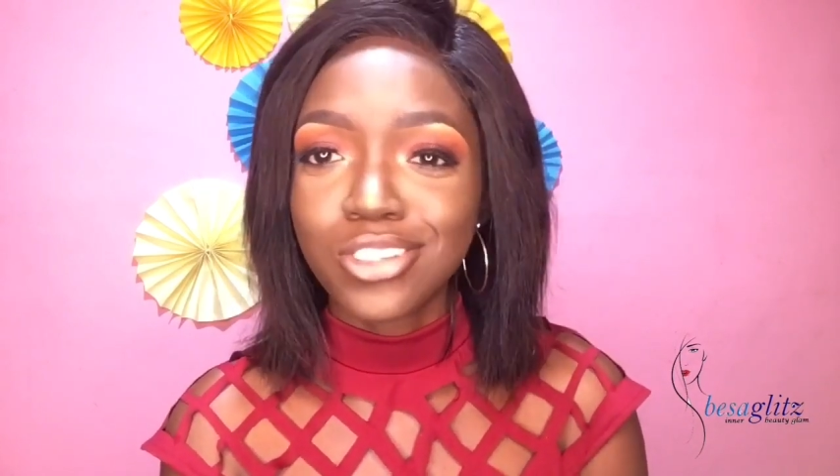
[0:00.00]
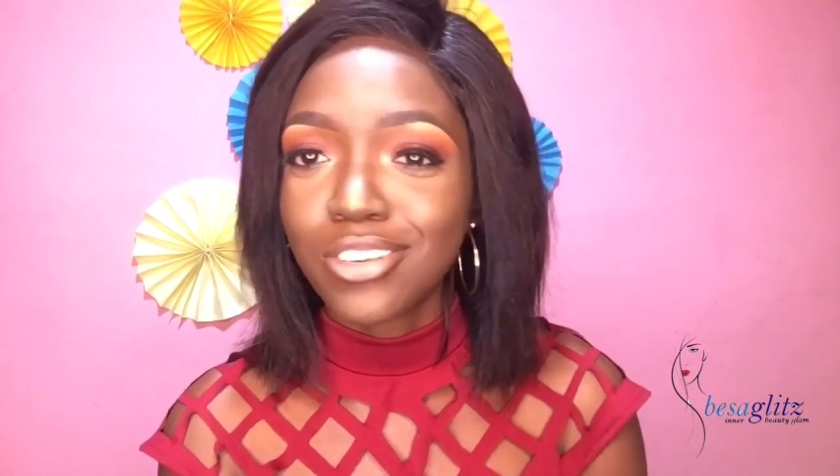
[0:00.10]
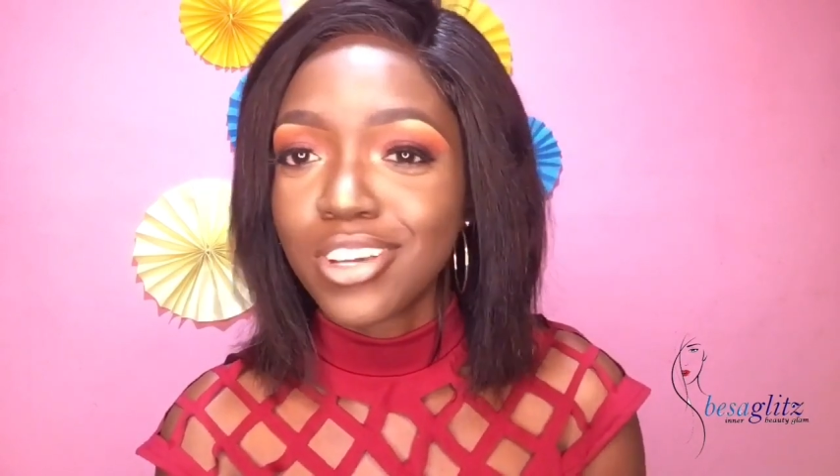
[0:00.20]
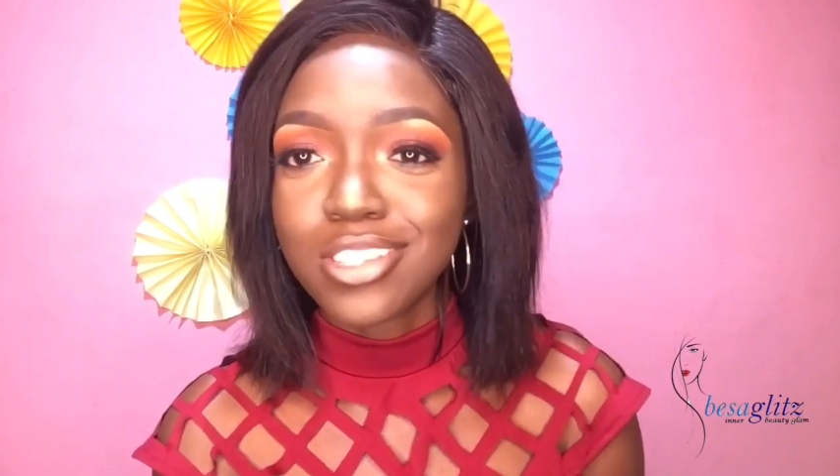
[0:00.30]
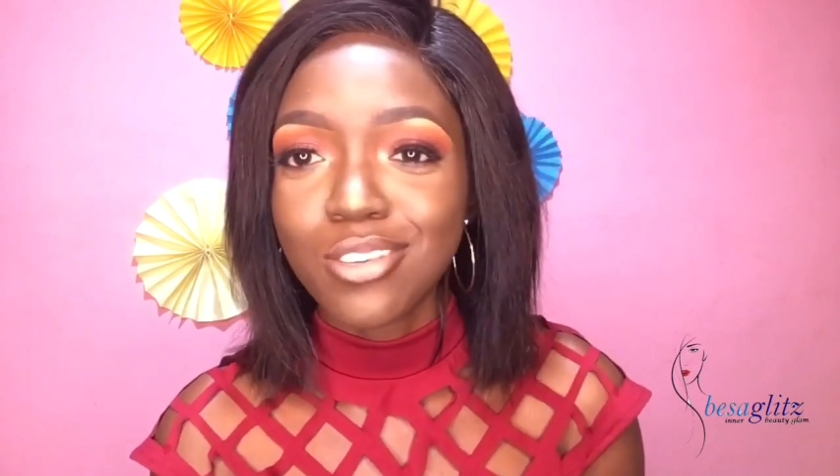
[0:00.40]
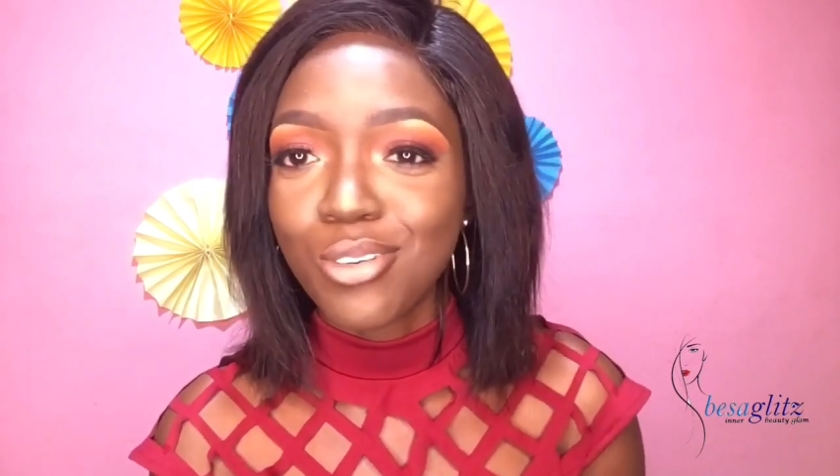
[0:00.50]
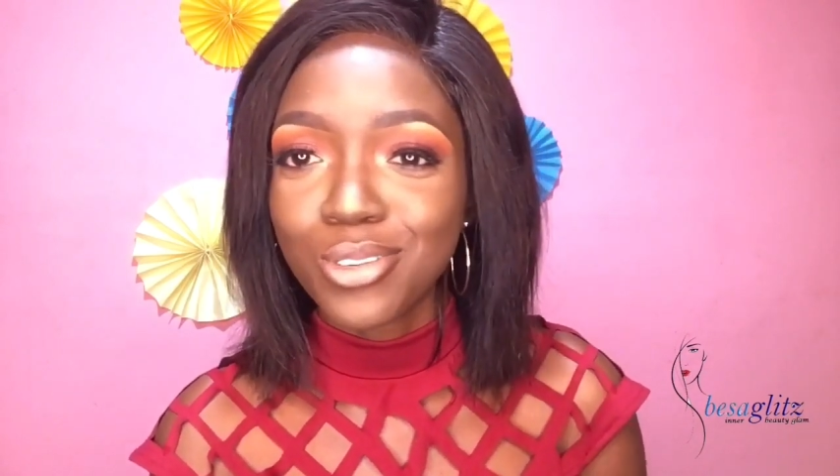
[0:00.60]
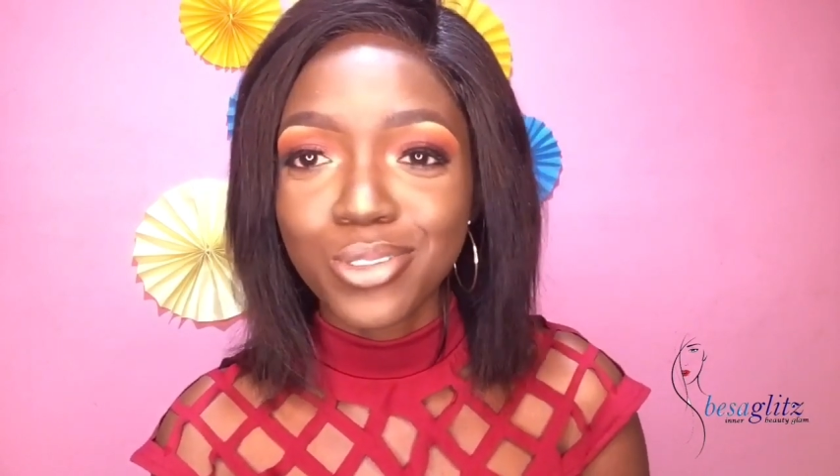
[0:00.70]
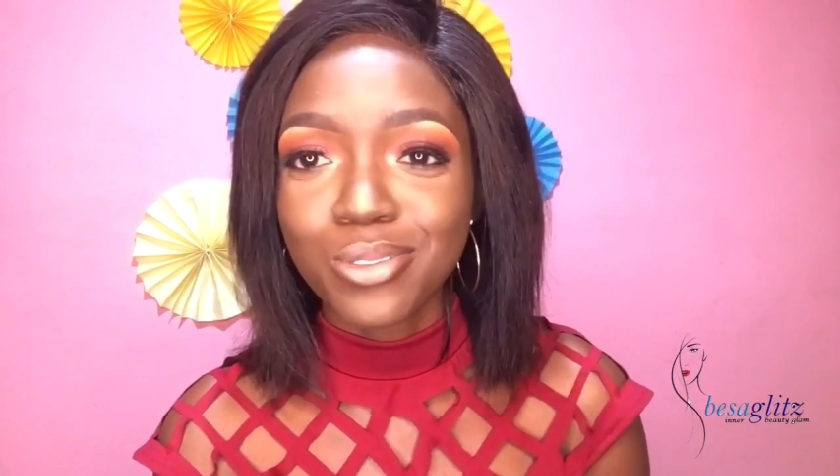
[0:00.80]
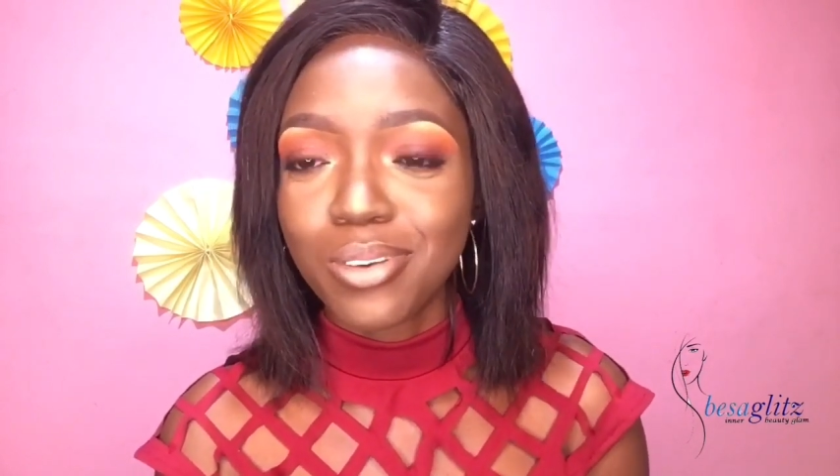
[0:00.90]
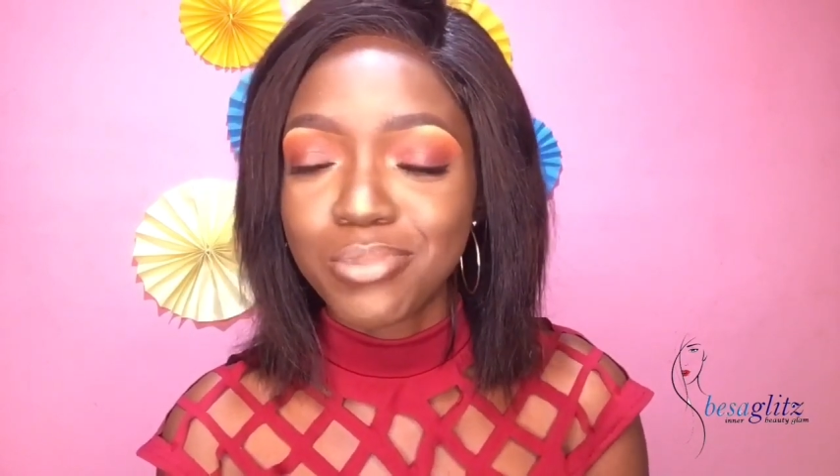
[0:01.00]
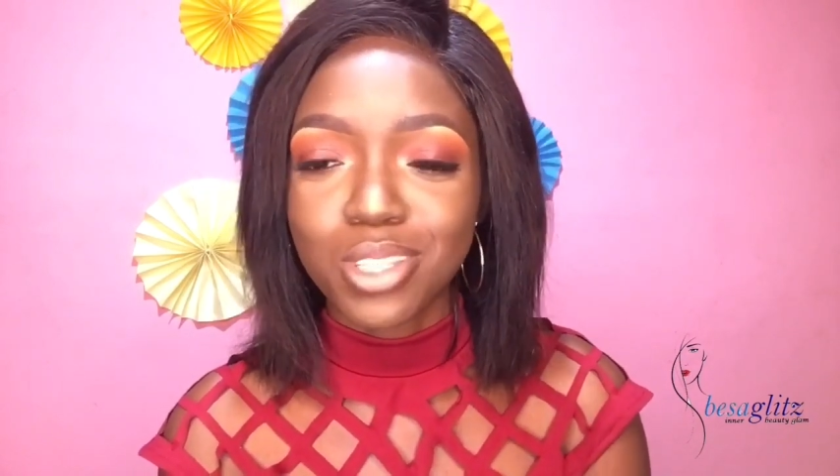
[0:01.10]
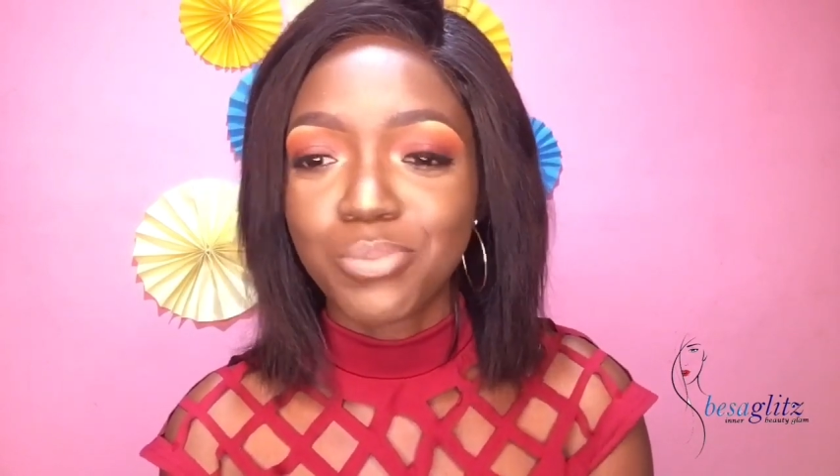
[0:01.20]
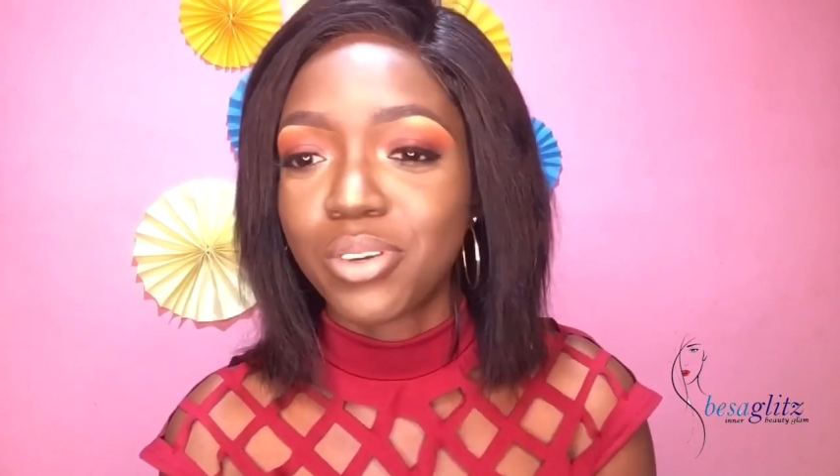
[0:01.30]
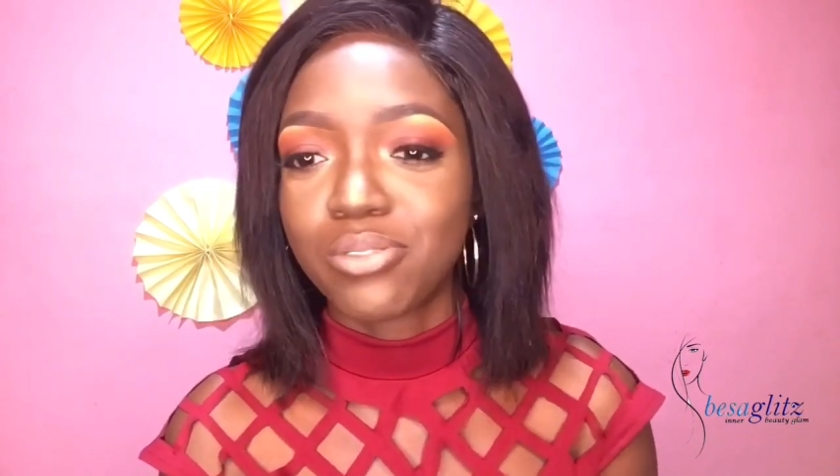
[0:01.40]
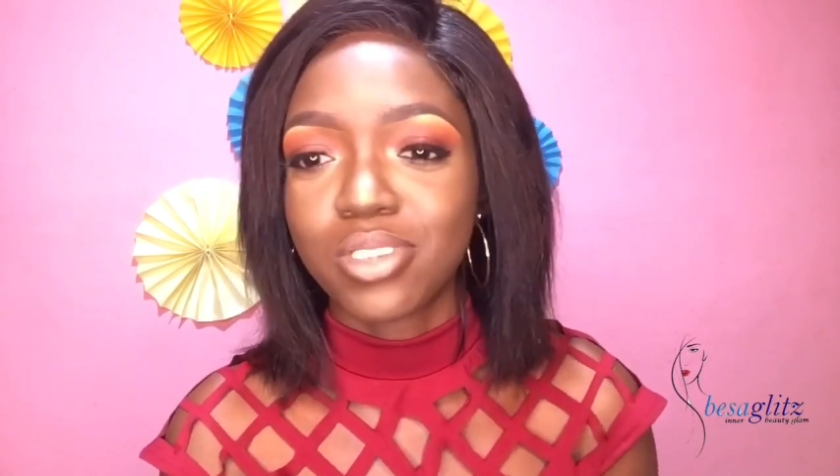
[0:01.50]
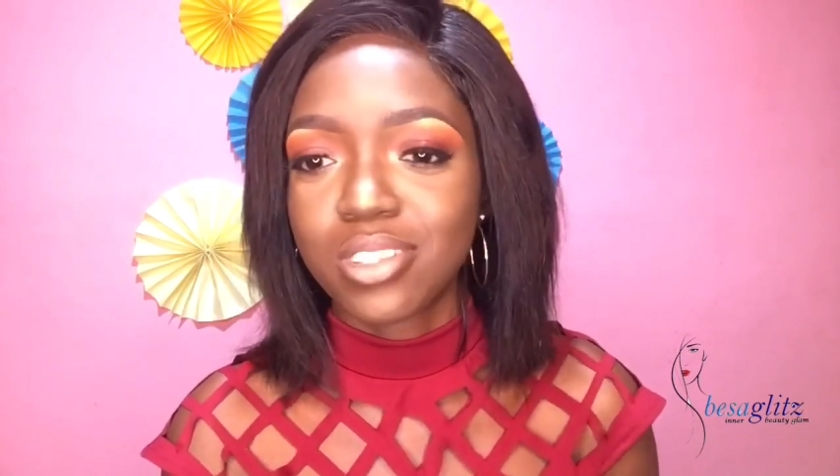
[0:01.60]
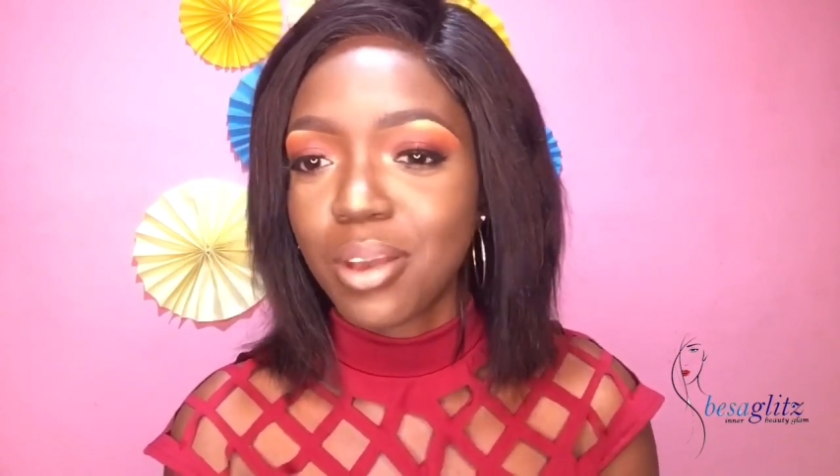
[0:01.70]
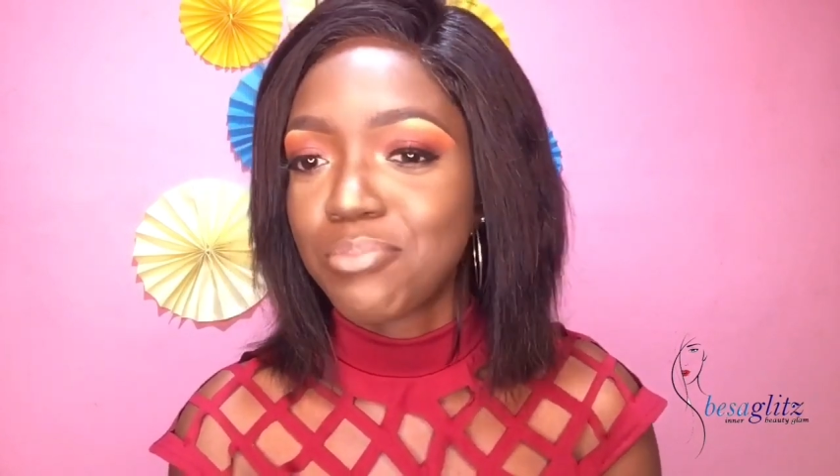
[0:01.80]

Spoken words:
crazy contour. I'm just perfect.